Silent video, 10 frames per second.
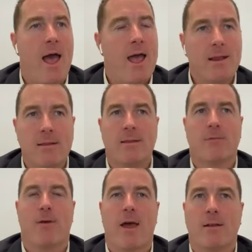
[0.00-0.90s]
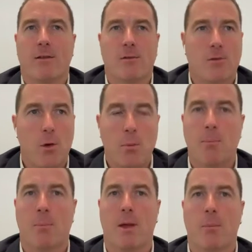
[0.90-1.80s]
hated the fact that so
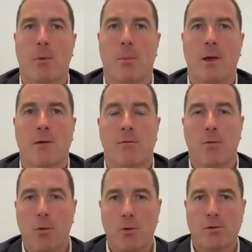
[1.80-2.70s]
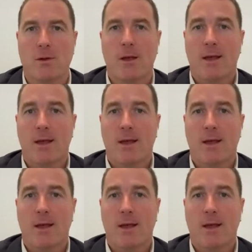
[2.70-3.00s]
many people were being forced